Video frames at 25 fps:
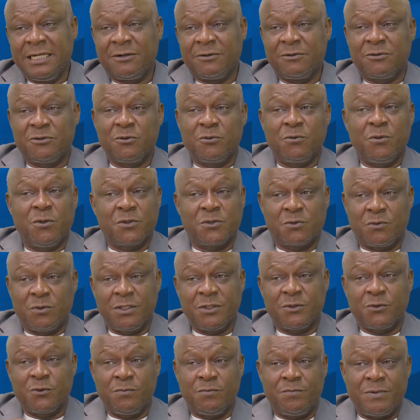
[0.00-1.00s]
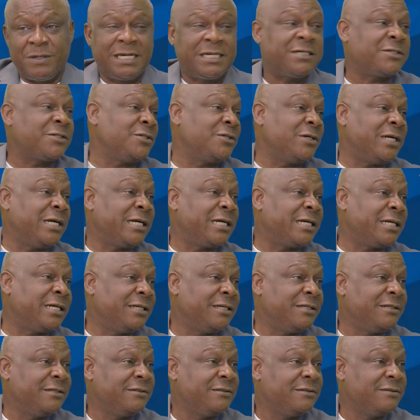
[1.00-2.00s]
Ruto was going to
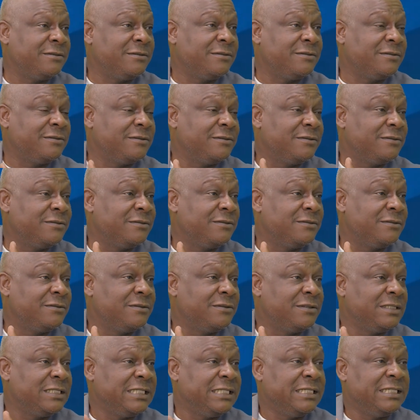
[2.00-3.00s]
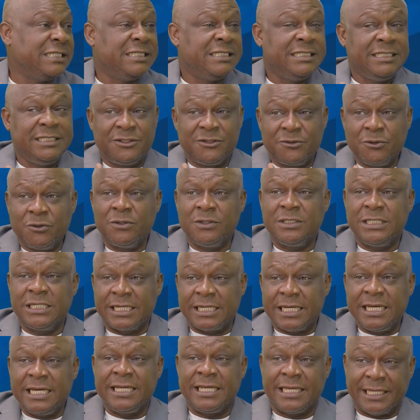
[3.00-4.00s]
backtrack, he told
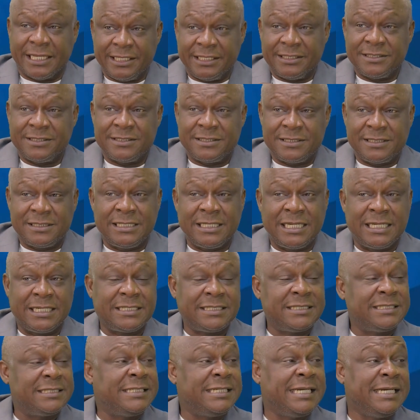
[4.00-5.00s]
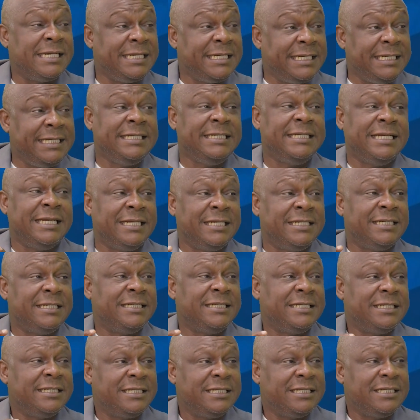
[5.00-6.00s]
the Kenyans that they needed
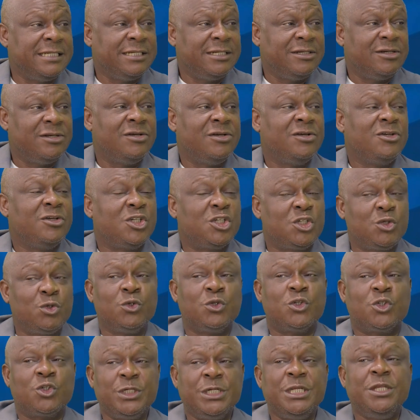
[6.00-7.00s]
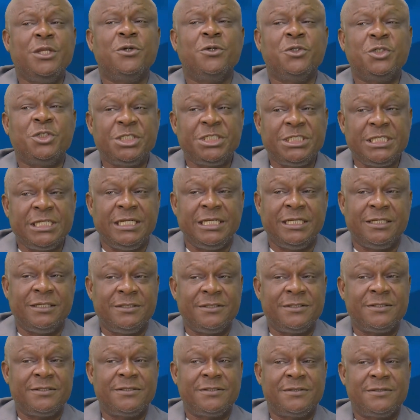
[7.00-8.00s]
2 trillion
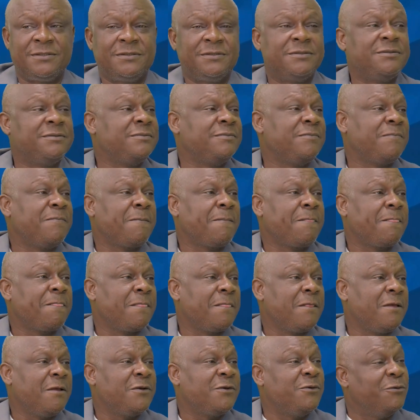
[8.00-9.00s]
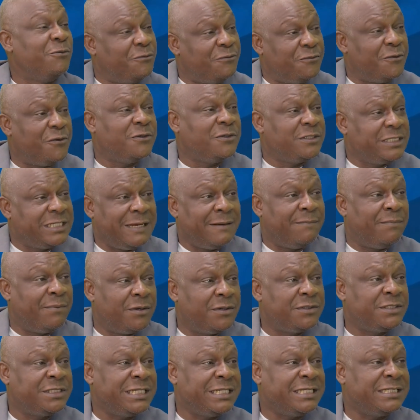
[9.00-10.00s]
shillings to fund their
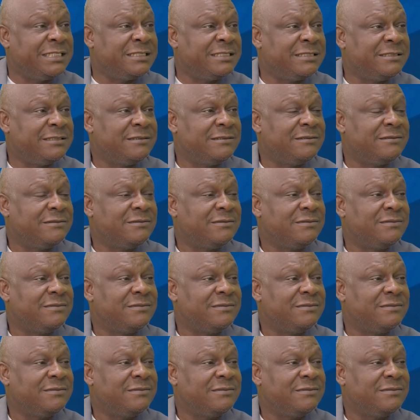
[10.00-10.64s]
budget